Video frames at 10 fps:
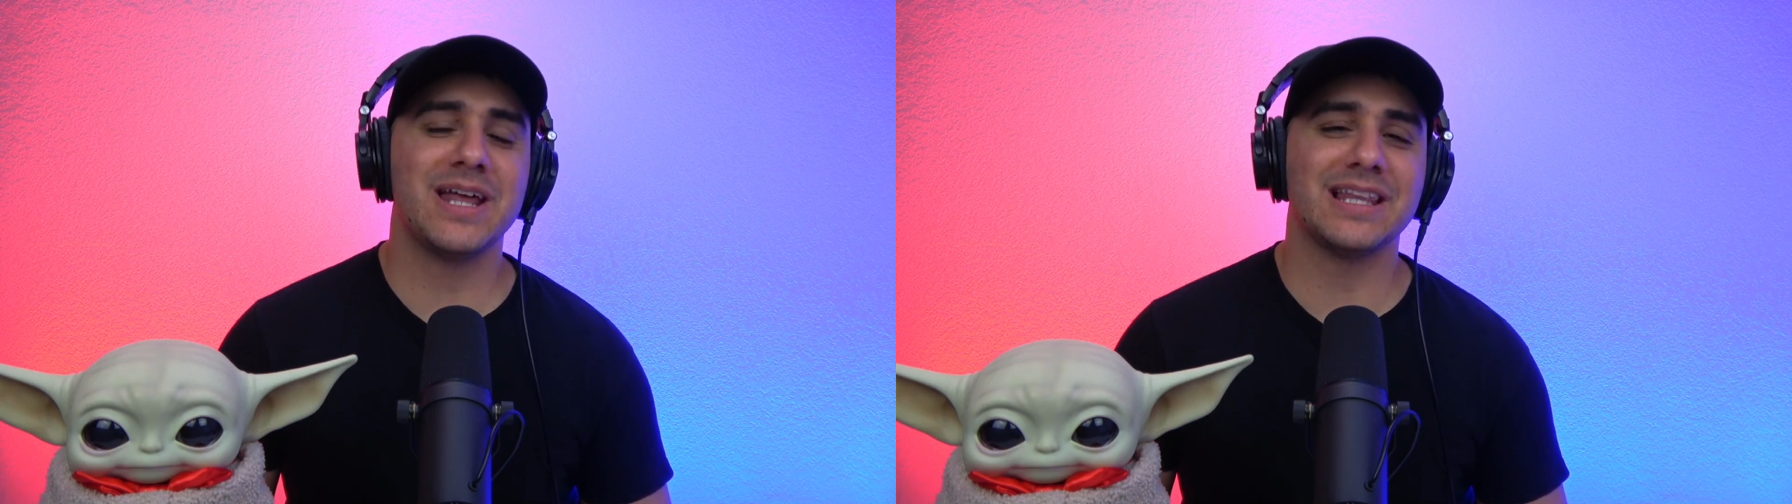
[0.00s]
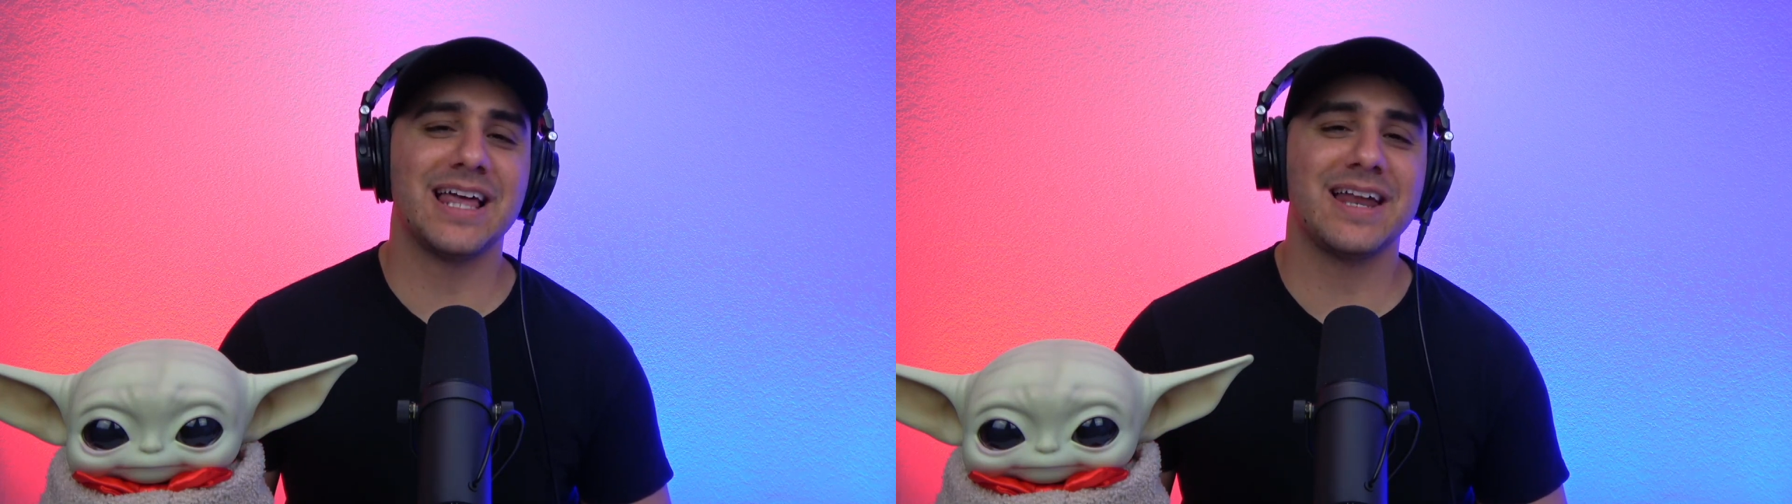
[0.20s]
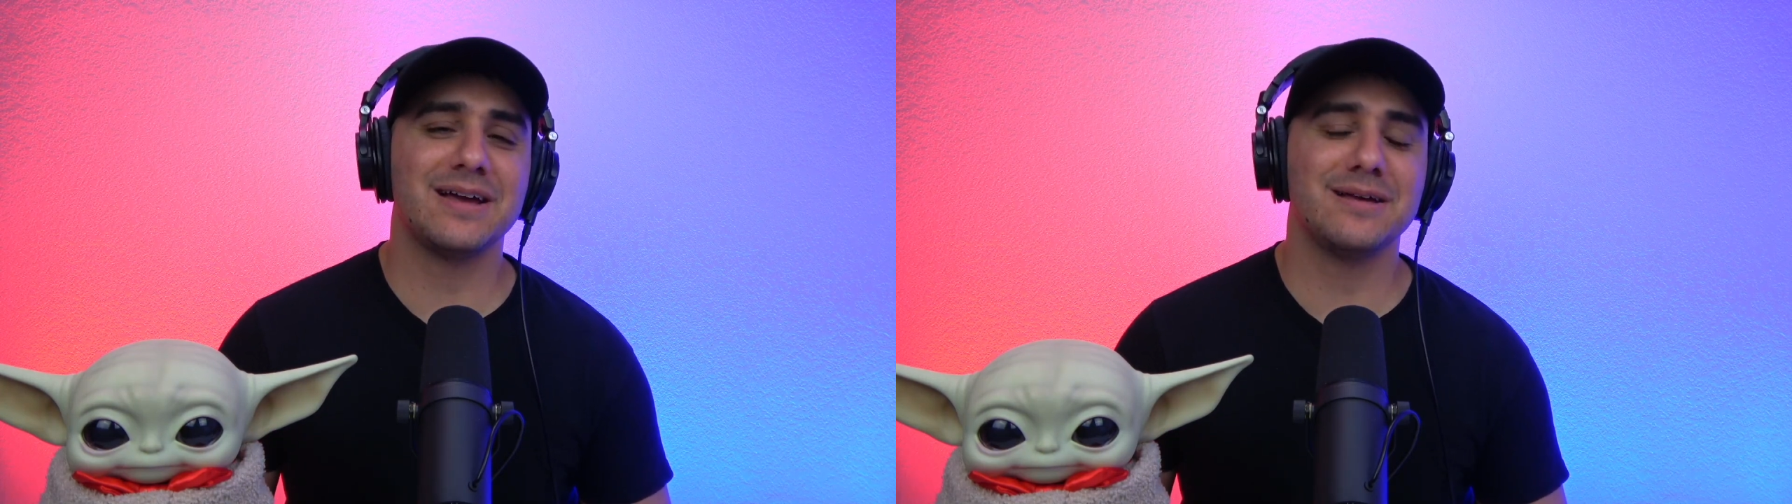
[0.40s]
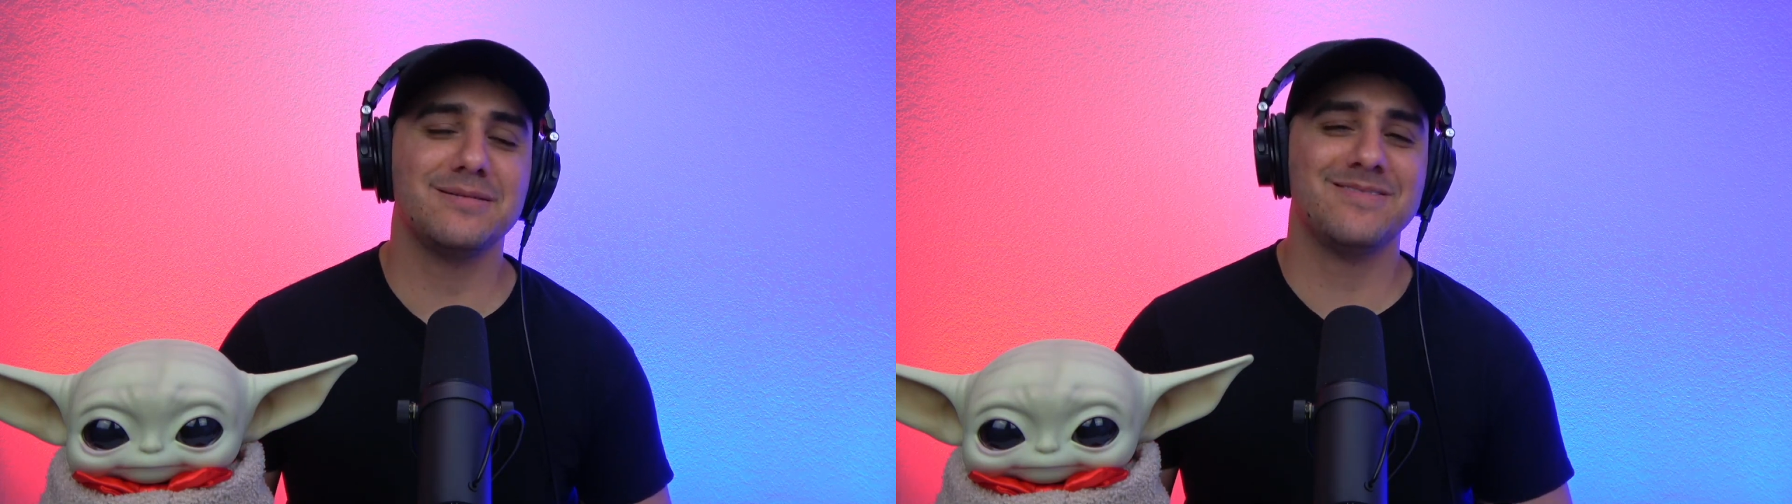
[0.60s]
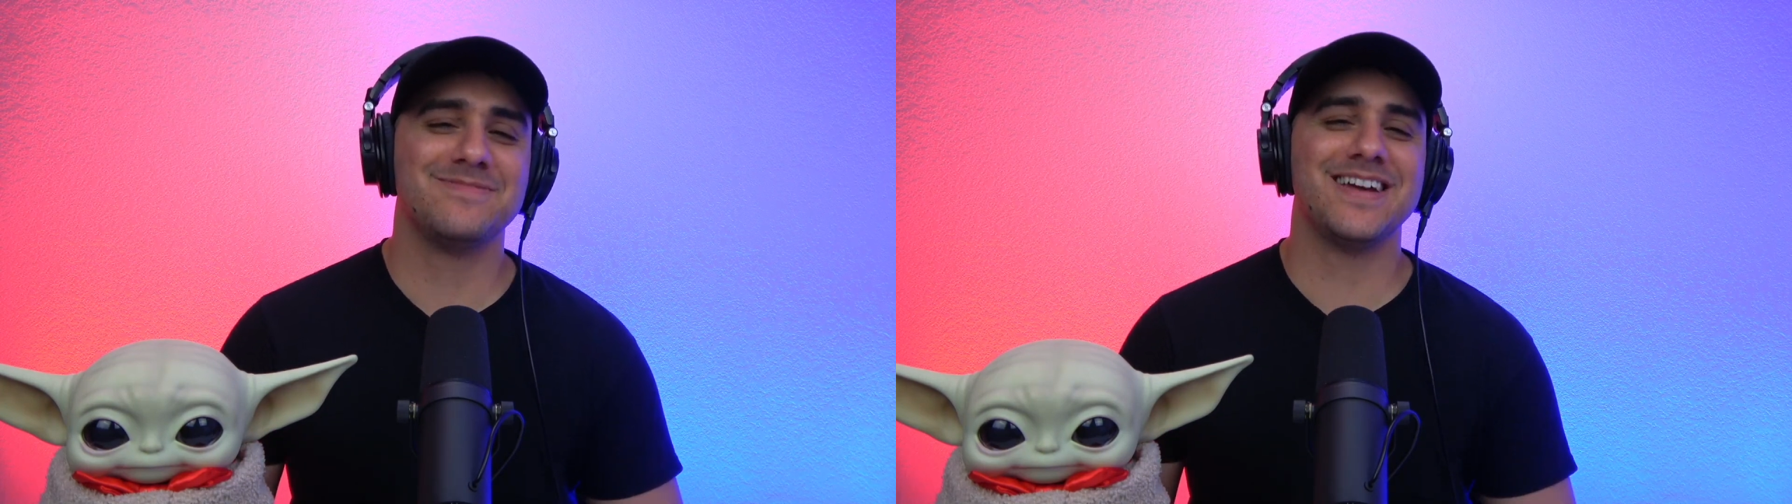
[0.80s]

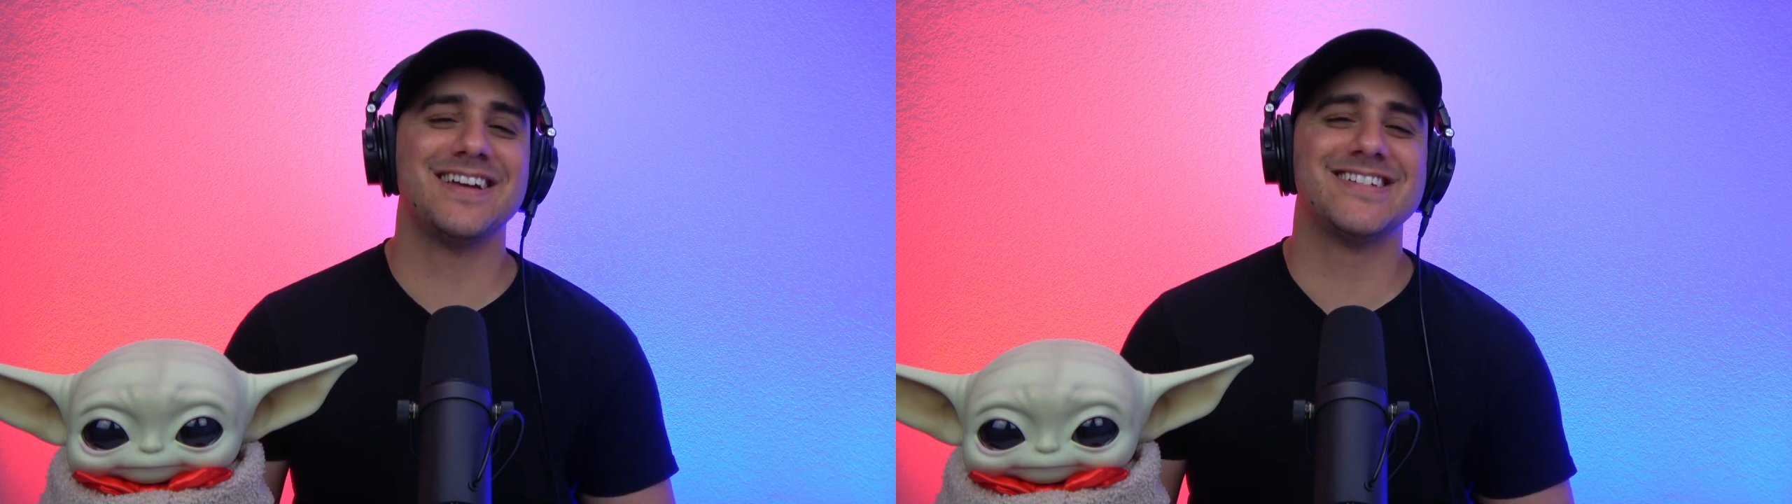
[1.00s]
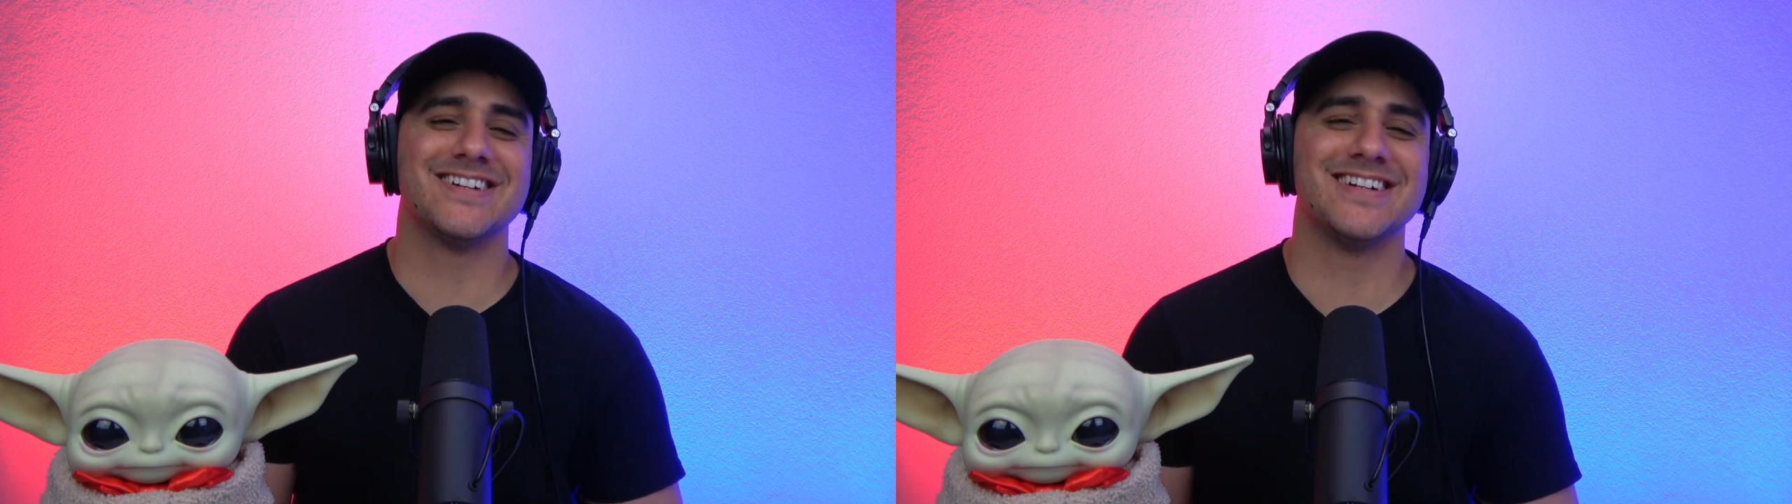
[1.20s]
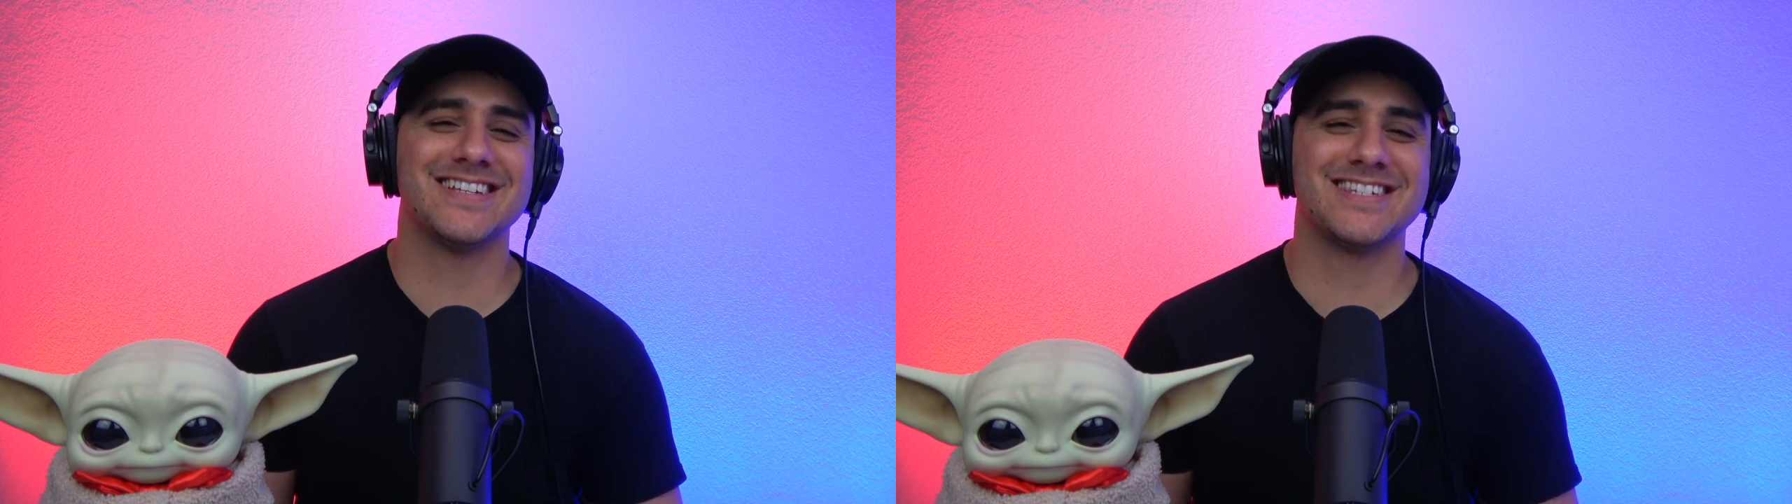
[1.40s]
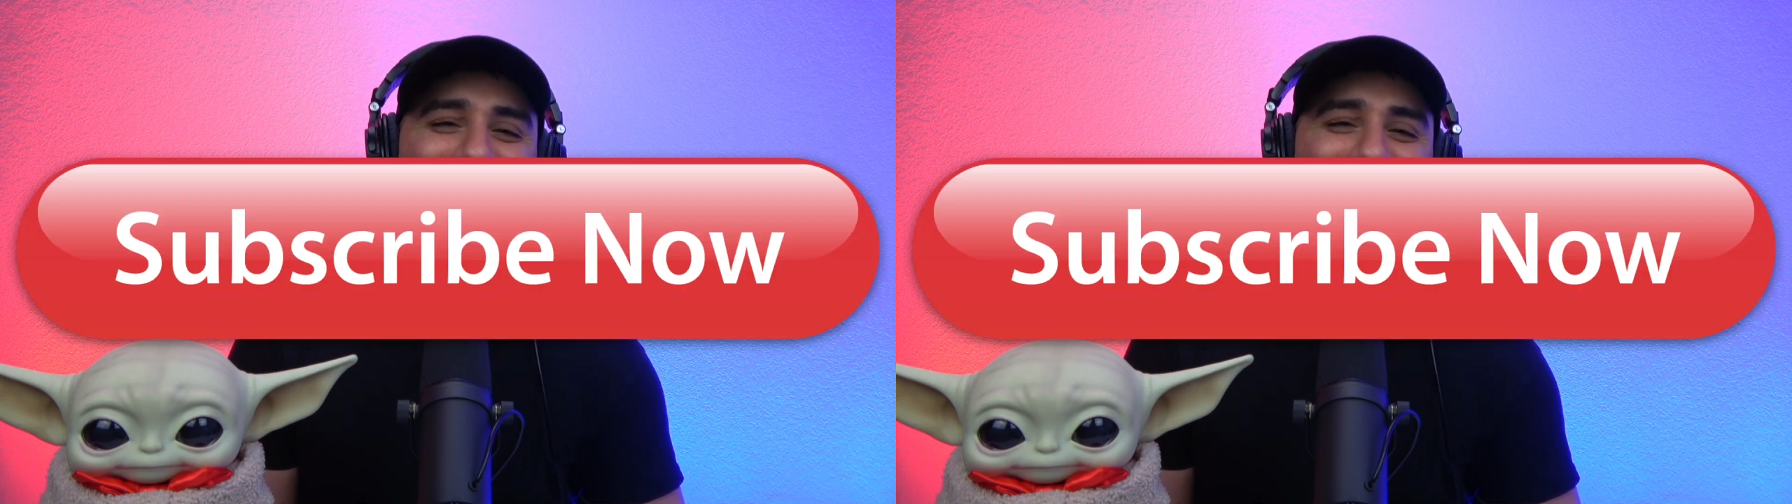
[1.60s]
Atlanta. Make sure to